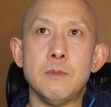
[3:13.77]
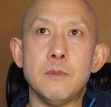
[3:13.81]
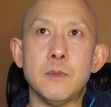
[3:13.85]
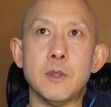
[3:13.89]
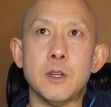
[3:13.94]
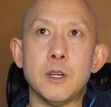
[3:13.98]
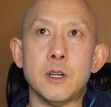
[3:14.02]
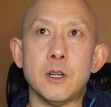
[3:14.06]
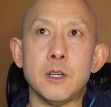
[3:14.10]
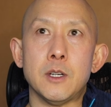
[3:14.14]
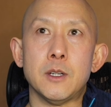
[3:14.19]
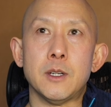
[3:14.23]

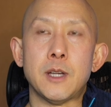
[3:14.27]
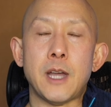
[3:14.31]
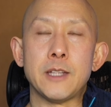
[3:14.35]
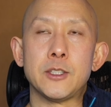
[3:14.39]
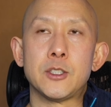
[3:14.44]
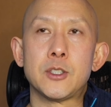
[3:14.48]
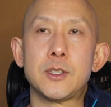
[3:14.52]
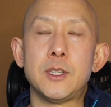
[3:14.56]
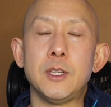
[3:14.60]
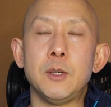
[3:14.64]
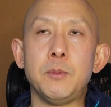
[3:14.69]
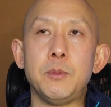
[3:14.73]
I
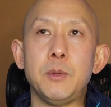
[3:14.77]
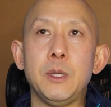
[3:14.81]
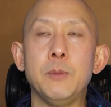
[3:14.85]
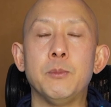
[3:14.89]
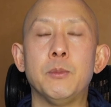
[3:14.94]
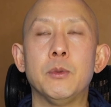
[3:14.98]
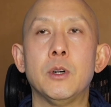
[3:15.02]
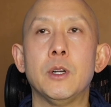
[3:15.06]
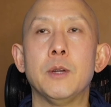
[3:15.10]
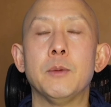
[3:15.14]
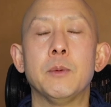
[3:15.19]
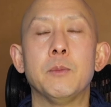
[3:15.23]
just think
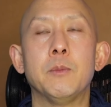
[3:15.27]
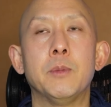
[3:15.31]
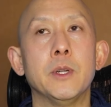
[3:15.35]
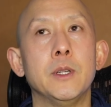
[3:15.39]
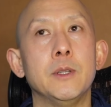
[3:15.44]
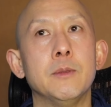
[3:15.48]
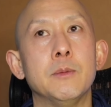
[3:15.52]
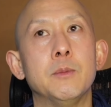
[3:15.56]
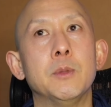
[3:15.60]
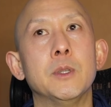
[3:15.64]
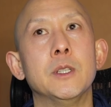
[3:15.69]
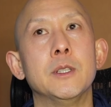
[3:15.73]
people, but
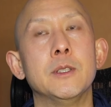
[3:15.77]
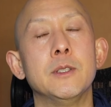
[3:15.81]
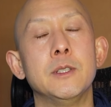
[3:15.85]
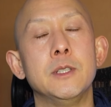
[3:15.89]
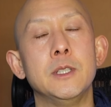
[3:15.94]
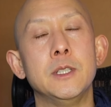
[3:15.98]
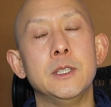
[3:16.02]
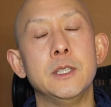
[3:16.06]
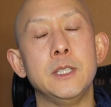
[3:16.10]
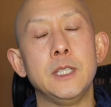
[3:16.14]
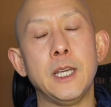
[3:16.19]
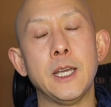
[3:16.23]

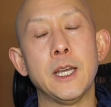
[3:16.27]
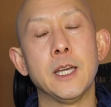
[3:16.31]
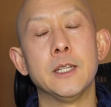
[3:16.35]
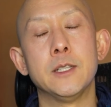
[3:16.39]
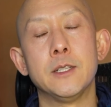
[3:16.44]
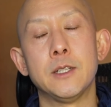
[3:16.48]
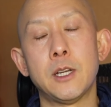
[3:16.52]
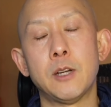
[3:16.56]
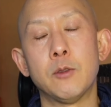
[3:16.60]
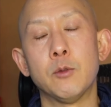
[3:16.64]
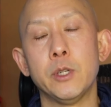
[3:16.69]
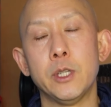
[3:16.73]
in the
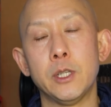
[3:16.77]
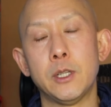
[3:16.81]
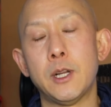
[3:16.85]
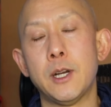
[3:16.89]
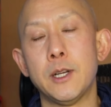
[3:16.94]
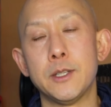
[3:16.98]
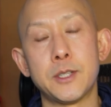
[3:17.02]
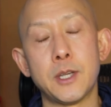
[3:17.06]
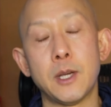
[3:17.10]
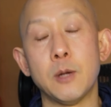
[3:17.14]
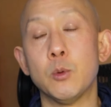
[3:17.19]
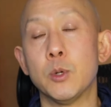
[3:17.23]
end, I
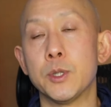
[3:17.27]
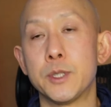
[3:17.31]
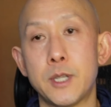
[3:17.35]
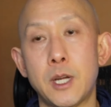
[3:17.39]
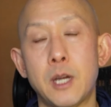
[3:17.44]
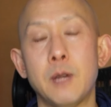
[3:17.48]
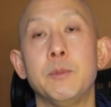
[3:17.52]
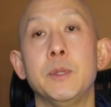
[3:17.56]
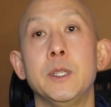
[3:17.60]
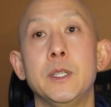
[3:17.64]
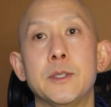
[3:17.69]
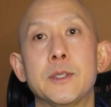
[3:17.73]
realized I was
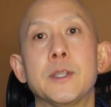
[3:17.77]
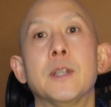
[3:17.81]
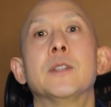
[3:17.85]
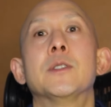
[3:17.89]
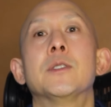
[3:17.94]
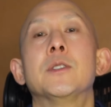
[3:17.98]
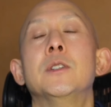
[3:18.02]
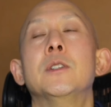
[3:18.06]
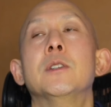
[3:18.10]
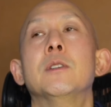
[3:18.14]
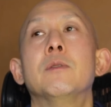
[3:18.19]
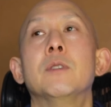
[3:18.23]
not being
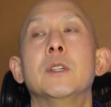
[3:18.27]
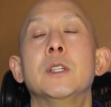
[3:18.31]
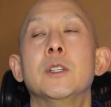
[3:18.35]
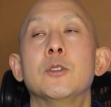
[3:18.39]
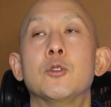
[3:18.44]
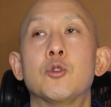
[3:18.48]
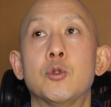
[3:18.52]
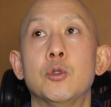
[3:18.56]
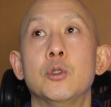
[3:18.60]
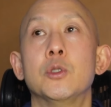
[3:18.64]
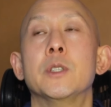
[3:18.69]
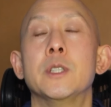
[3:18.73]
sensitive, and it
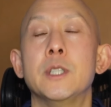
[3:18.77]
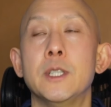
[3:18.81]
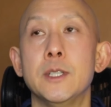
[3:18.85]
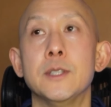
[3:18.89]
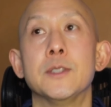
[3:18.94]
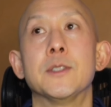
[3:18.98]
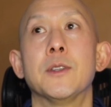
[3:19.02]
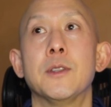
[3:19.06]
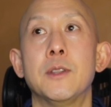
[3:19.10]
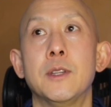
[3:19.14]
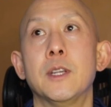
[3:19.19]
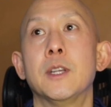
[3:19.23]
truly
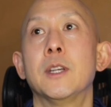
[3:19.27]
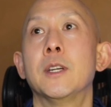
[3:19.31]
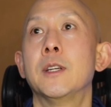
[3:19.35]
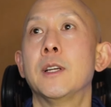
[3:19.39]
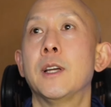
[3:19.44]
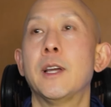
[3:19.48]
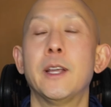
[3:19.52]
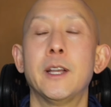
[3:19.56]
is a thing.